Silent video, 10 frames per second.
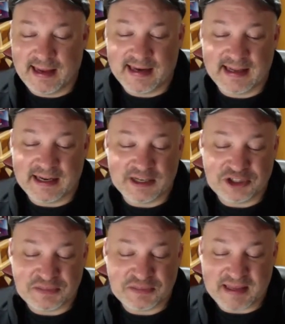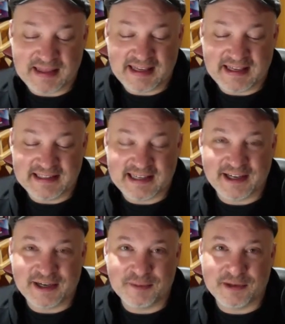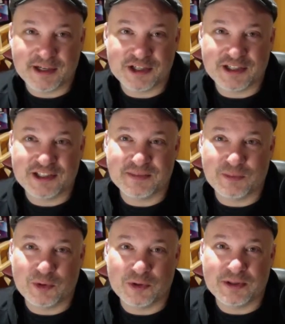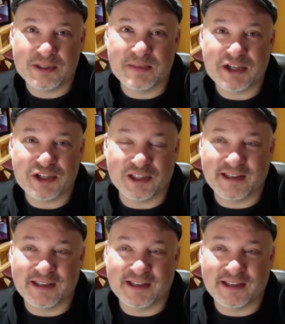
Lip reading: it just made the entire production just more special.